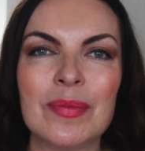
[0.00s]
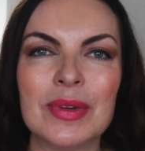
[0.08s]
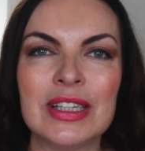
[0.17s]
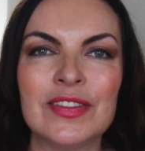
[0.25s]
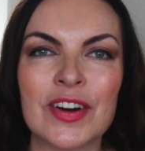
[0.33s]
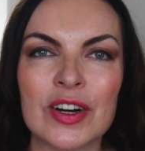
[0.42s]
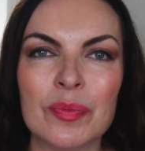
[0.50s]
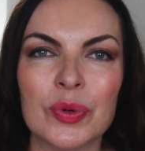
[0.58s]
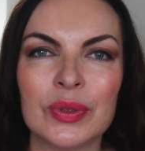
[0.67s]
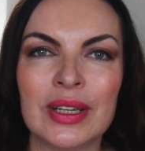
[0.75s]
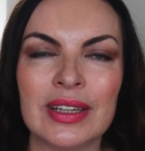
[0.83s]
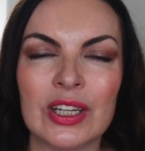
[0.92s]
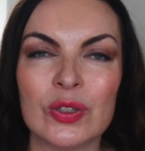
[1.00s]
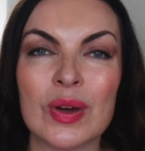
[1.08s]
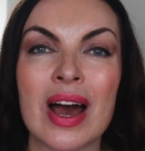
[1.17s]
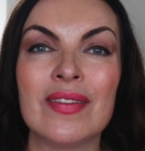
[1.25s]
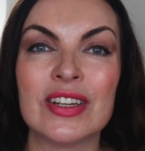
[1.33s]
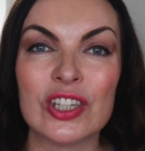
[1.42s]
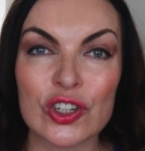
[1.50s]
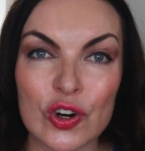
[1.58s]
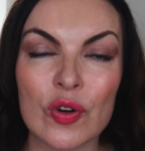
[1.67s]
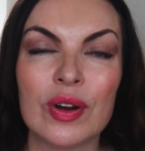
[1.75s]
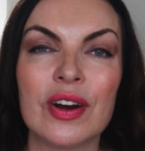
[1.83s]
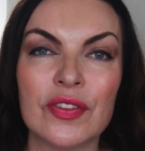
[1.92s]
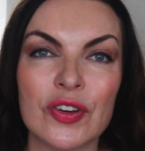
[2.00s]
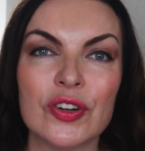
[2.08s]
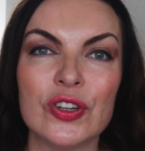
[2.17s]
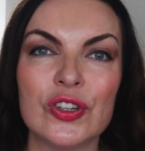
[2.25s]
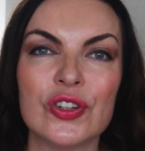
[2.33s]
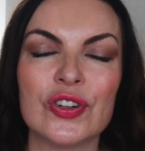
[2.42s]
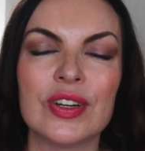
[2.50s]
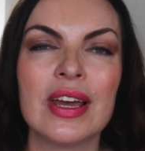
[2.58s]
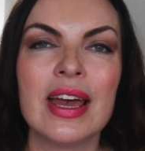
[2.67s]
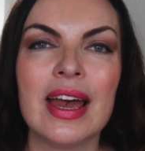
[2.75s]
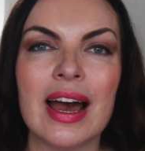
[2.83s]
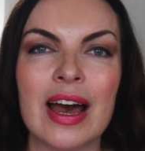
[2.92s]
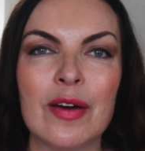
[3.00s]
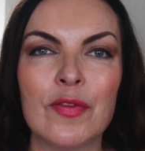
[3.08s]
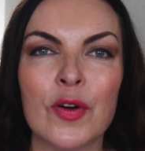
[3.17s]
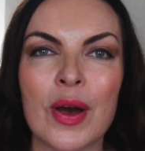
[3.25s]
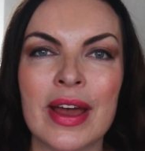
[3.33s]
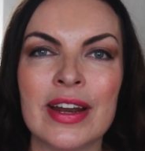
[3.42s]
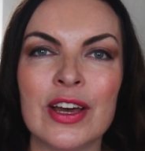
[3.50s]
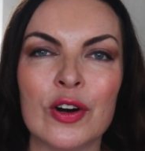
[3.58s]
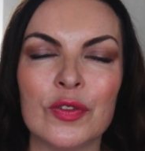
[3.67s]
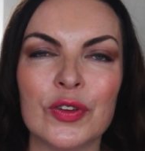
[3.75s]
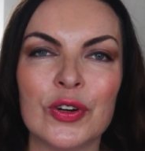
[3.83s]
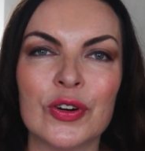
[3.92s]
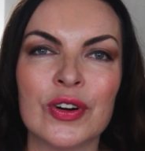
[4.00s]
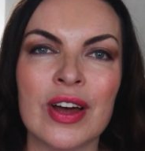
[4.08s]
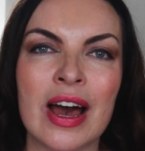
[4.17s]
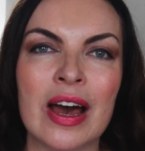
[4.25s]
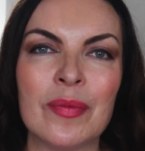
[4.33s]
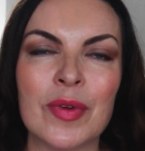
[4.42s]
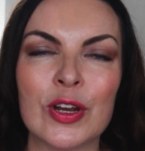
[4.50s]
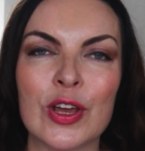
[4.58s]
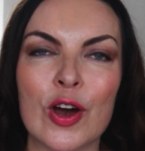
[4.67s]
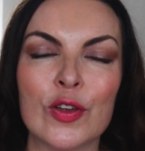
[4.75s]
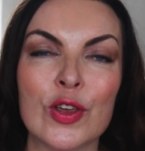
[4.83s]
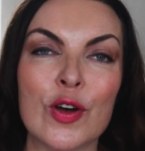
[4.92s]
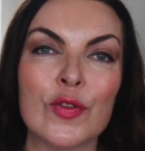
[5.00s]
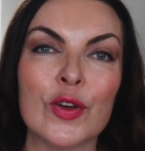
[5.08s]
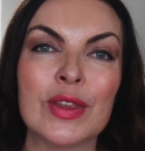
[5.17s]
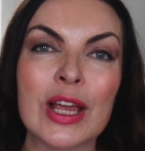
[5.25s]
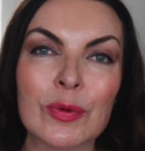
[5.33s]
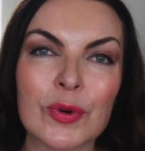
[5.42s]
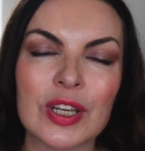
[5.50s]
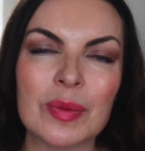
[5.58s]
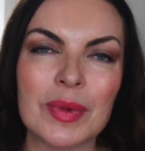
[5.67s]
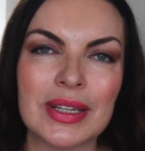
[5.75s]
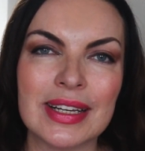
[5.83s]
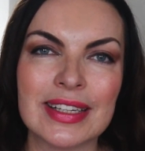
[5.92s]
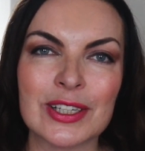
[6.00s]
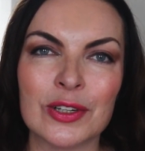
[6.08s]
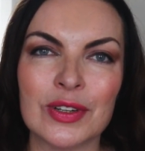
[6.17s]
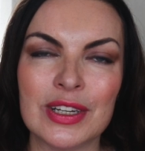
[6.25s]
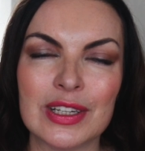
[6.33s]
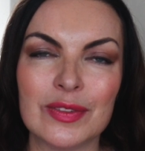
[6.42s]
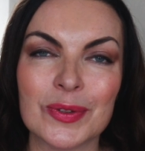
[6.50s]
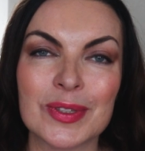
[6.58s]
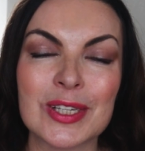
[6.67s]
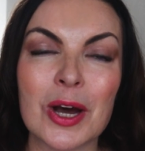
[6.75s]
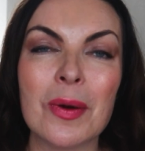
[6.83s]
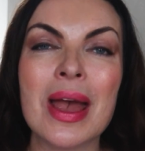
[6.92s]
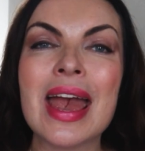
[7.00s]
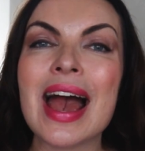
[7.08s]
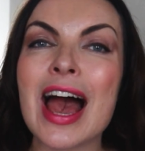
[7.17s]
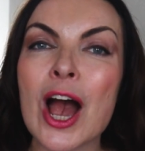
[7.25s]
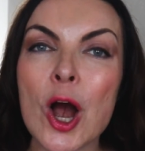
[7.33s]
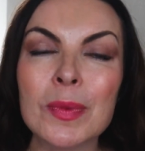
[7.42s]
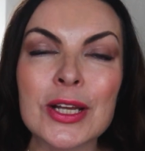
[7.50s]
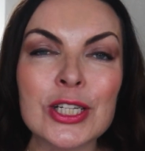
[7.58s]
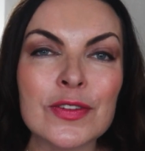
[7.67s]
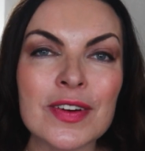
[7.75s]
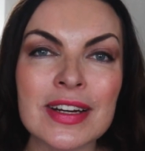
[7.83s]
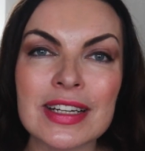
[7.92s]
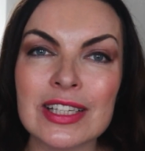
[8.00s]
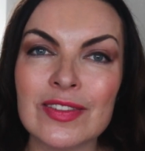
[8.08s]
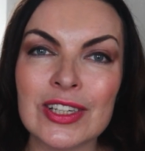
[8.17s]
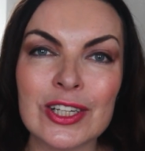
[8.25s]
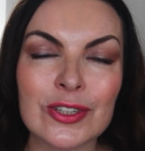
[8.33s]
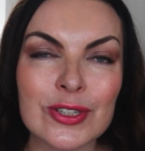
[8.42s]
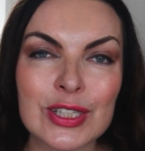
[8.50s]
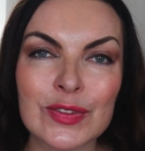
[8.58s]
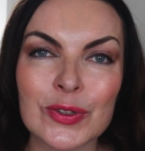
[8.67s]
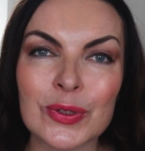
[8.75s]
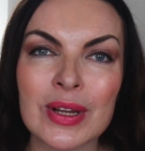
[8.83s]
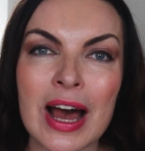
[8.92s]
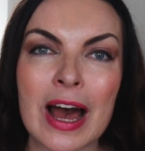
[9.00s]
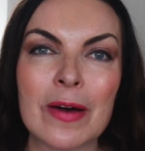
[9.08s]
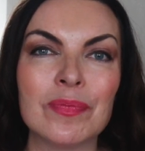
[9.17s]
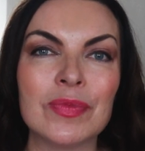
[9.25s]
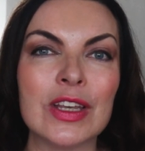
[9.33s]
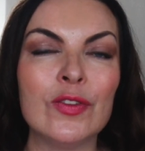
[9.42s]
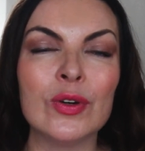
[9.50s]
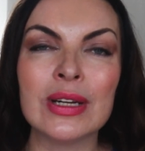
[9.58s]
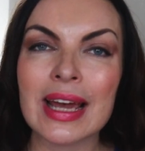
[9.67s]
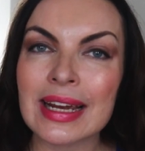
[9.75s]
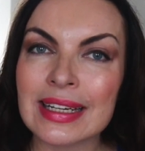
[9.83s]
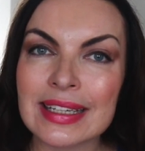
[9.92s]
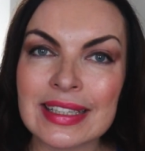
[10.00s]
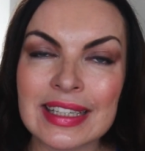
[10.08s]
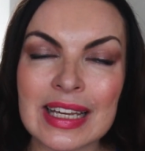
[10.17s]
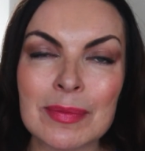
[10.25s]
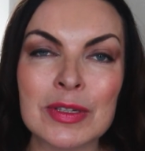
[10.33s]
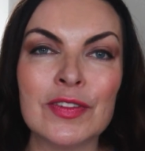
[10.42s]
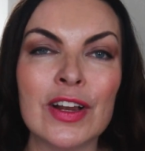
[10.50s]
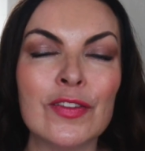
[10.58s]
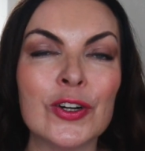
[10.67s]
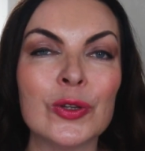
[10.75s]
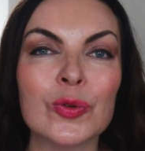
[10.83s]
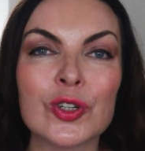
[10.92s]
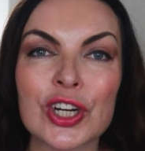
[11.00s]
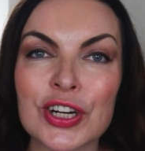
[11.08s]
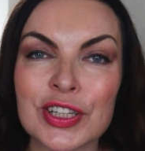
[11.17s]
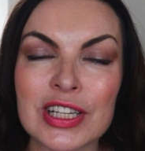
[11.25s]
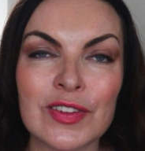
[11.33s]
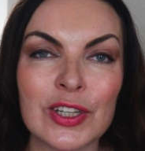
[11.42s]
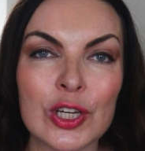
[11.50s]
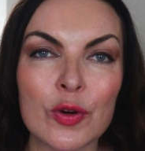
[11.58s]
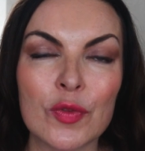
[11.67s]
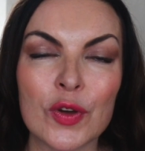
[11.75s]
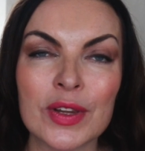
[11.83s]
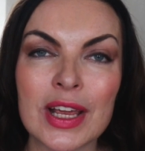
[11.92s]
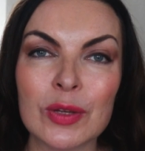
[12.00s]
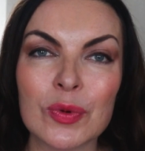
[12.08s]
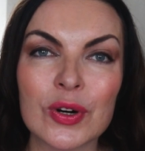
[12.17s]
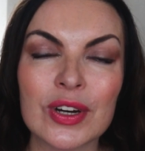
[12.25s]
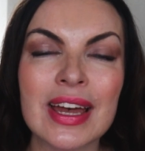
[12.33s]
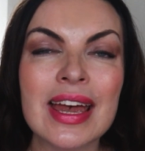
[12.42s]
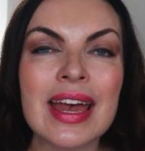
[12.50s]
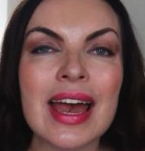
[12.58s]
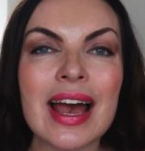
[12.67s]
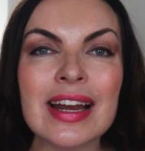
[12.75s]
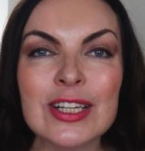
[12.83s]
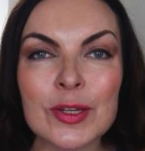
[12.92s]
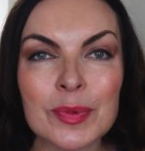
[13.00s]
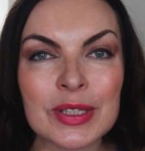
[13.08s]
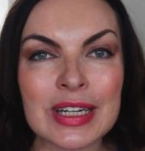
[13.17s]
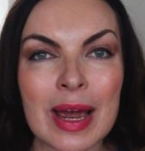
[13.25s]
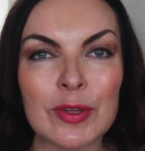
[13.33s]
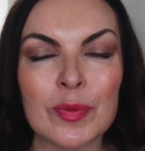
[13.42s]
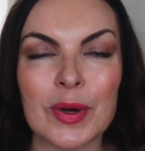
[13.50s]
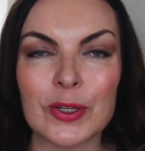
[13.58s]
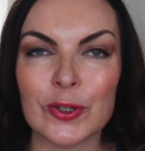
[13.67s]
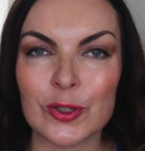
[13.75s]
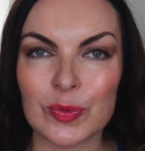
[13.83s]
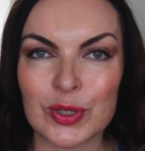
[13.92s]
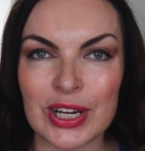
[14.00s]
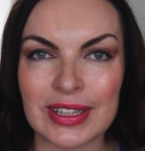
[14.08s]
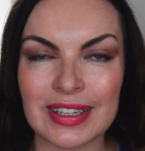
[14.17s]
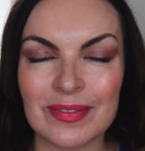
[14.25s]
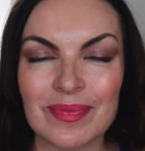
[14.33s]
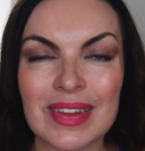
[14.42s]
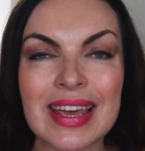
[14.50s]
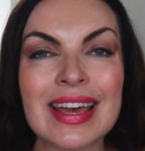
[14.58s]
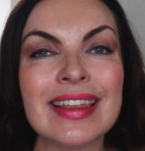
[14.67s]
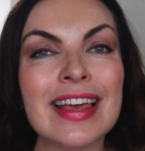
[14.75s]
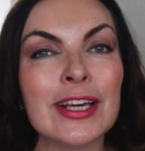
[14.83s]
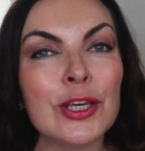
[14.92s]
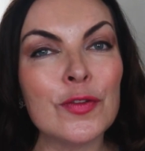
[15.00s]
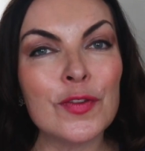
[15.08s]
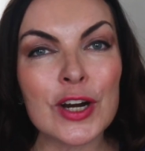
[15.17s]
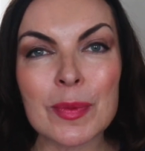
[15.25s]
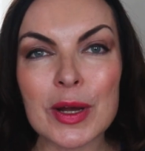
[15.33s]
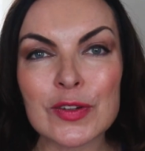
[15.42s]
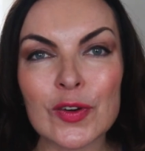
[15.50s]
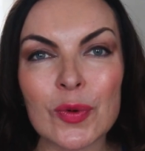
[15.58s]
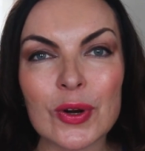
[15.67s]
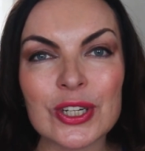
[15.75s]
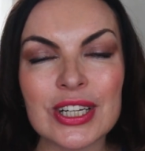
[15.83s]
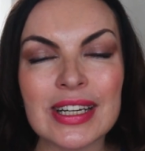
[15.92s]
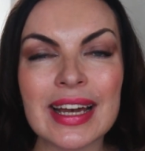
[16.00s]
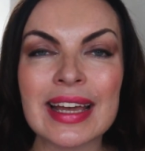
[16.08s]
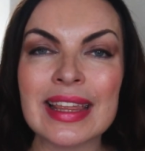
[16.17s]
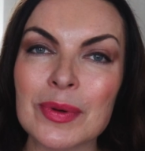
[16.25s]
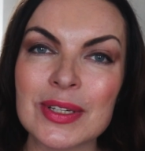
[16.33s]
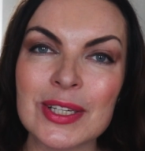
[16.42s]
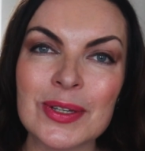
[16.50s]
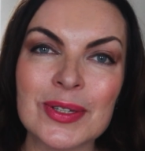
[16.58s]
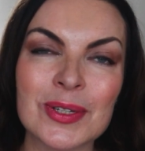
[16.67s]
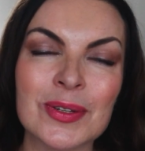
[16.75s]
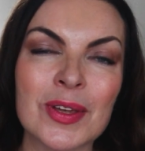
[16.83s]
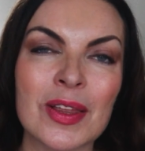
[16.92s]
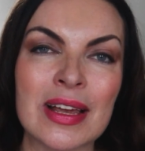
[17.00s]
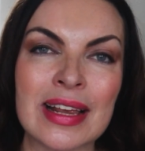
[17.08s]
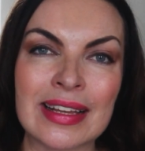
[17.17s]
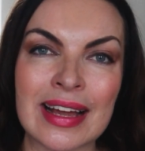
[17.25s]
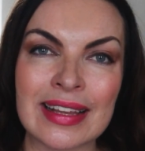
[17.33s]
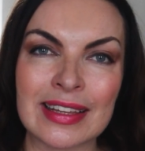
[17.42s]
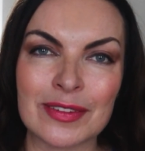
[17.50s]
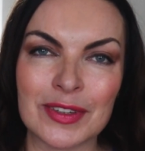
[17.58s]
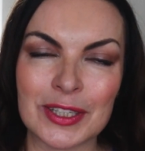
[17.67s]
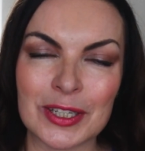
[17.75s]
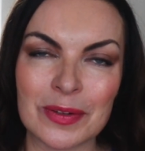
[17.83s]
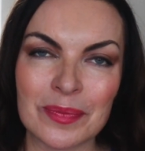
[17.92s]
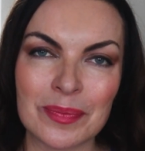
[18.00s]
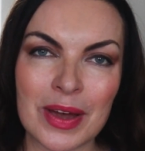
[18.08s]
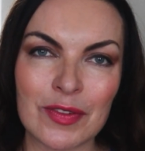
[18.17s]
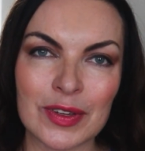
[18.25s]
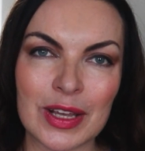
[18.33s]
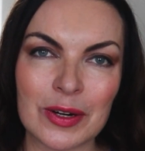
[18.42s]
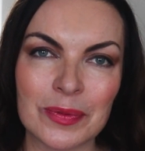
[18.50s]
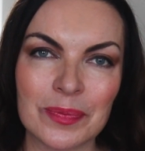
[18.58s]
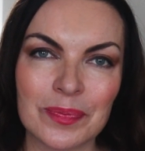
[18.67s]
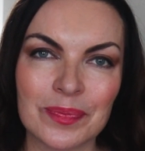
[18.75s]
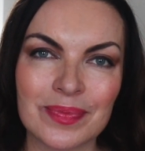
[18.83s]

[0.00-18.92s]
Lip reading: it's very important that you have a strong career history for any of your networking meetings or interviews. So I hope that you found this video useful. If you like these tips, feel free to share this video with your network and subscribe to my YouTube channel. Thank you very much for watching, I will see you soon on another video. Bye for now.